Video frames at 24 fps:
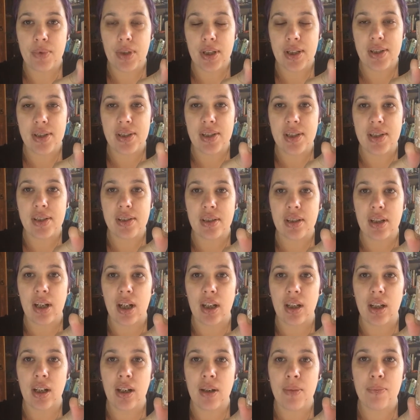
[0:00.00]
It's this
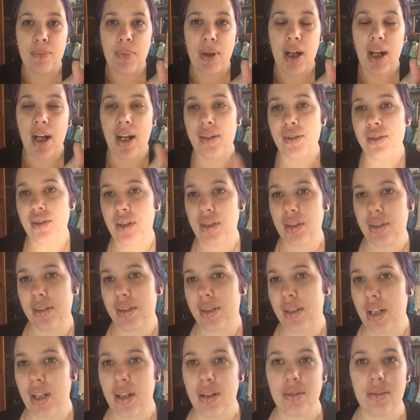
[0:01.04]
color, but as you can
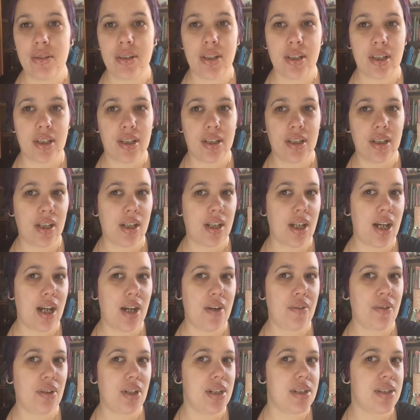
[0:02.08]
tell, you
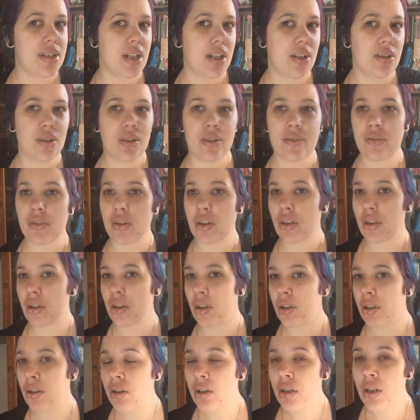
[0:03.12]
can't really tell that I've got it
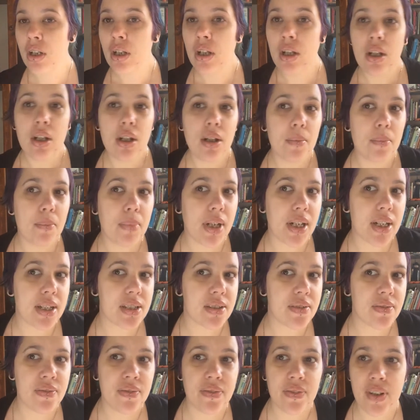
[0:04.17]
on, but
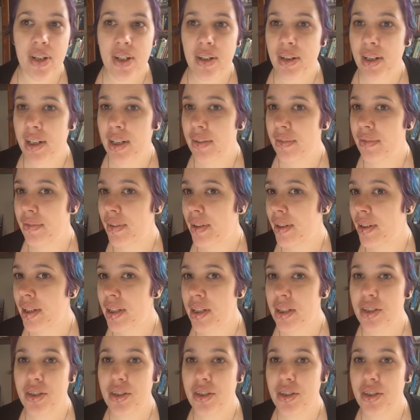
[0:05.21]
it's very, very